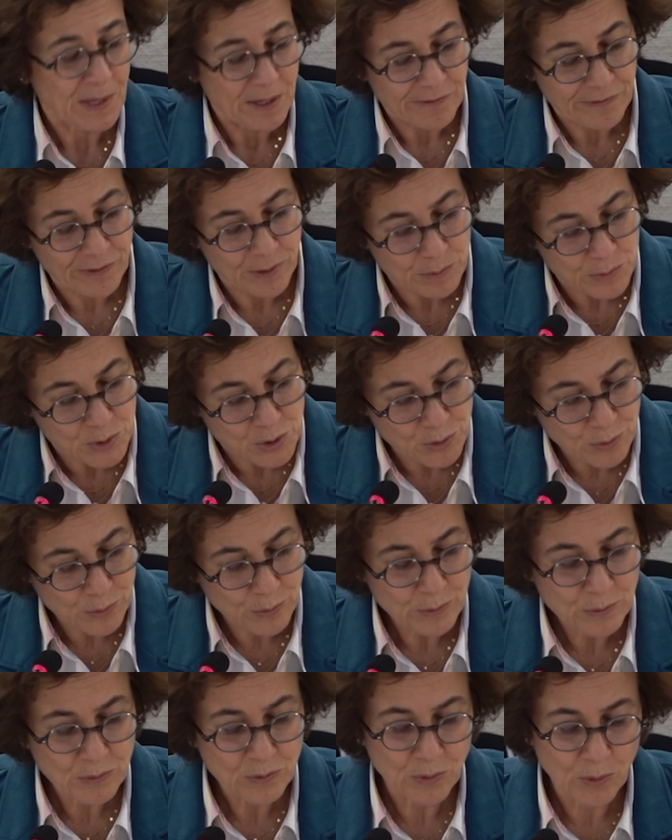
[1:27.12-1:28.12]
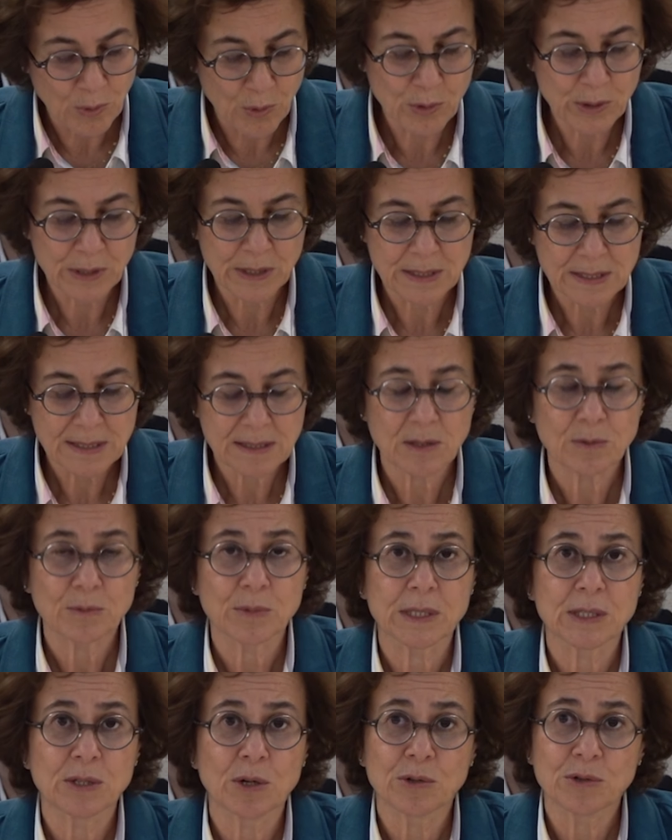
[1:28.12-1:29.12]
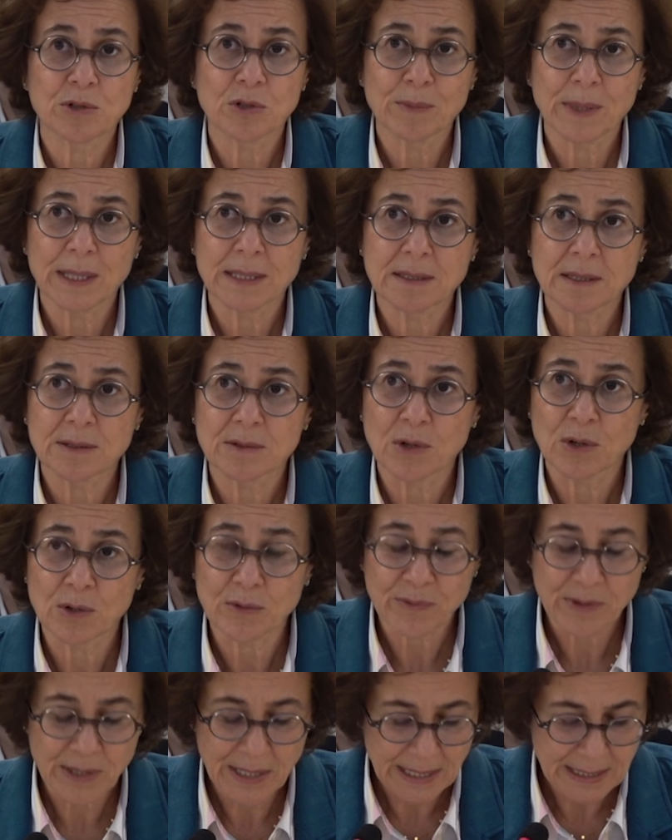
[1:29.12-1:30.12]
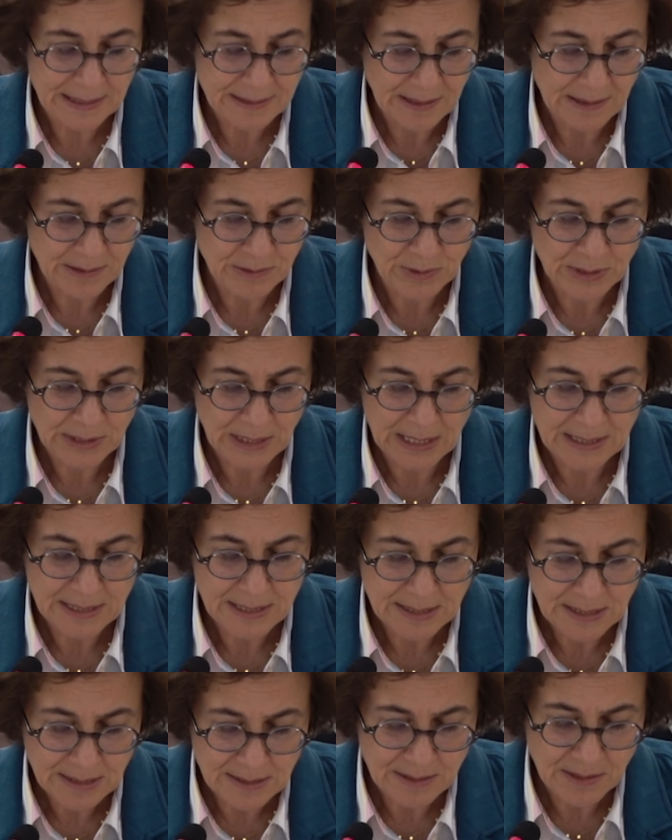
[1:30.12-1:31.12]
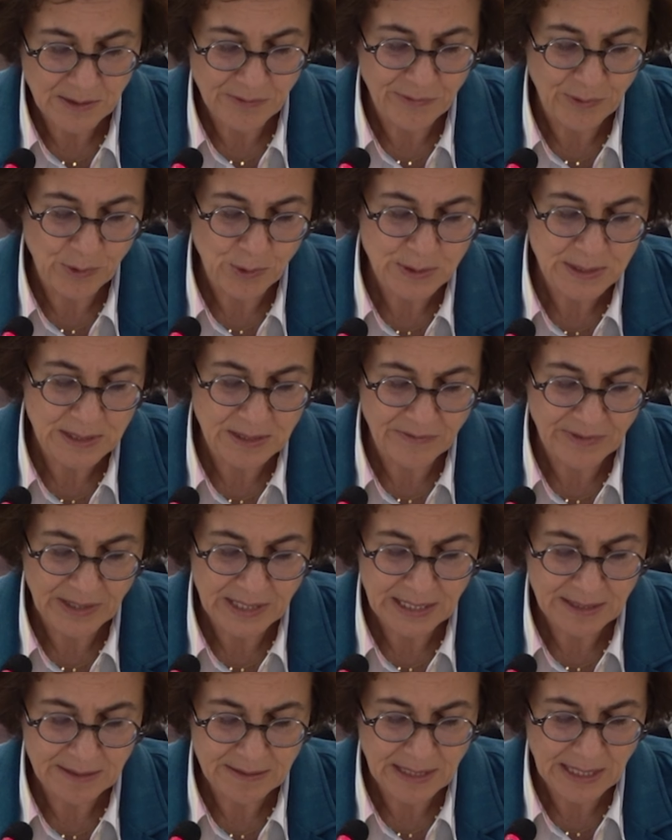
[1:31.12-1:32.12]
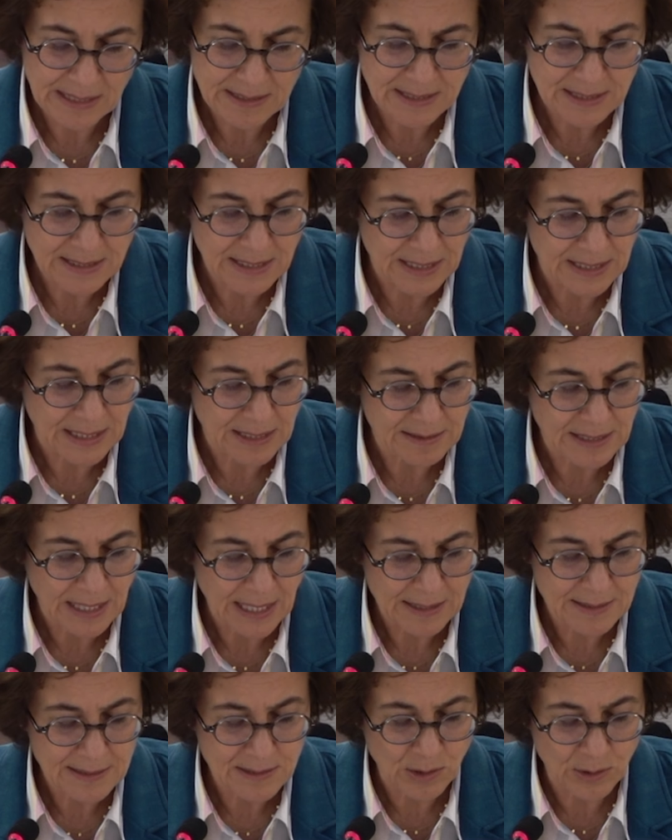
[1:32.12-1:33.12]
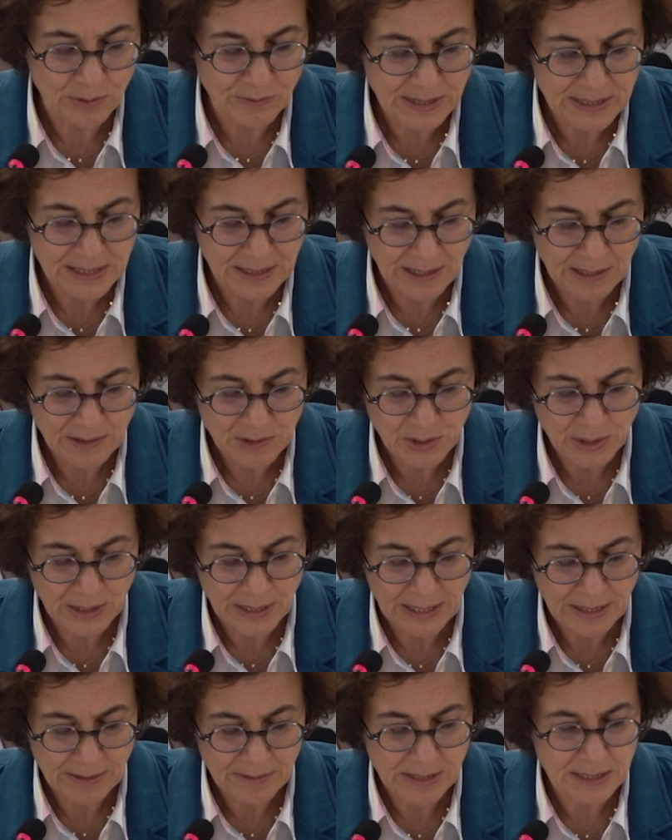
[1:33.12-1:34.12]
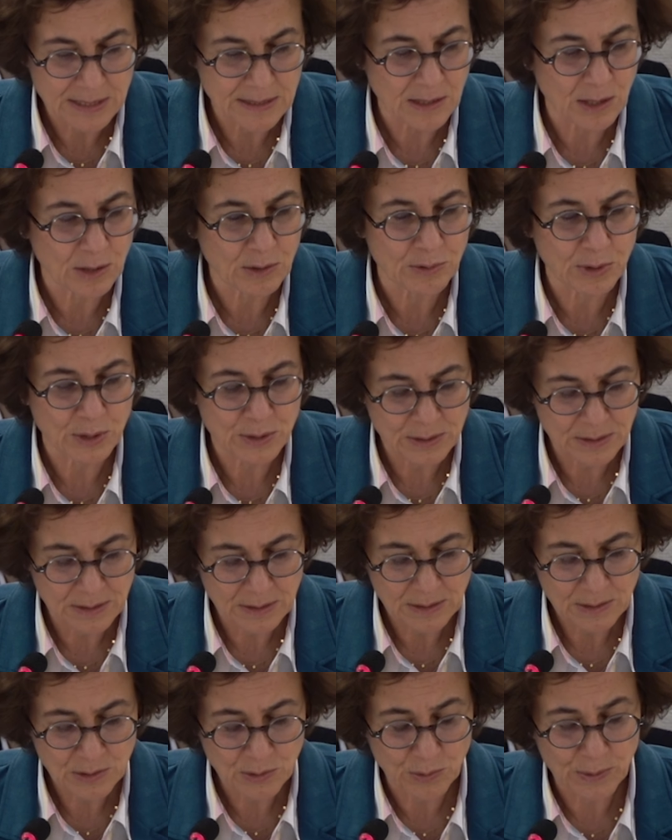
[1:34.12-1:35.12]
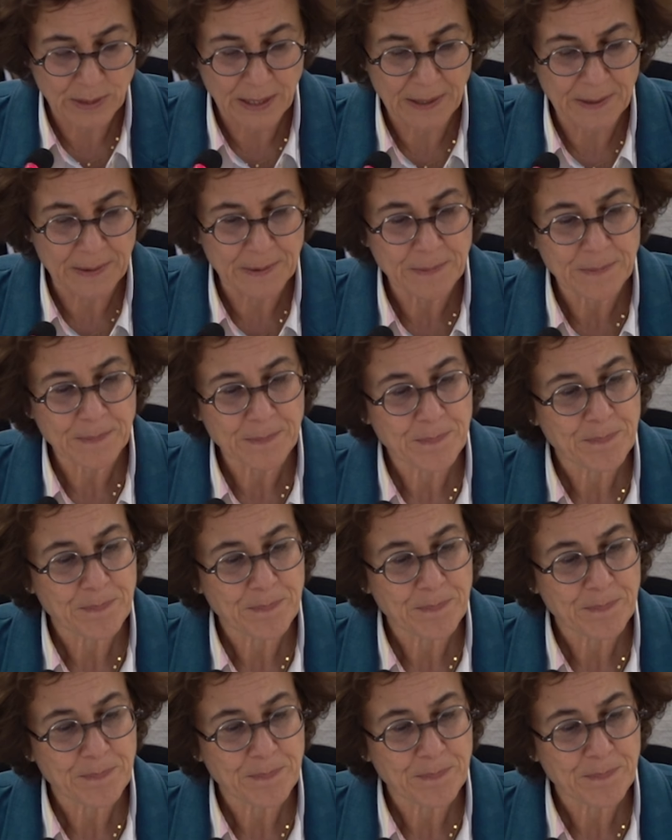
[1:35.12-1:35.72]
From June to August, we documented over 864 civilian deaths in attacks on residential areas across Sudan.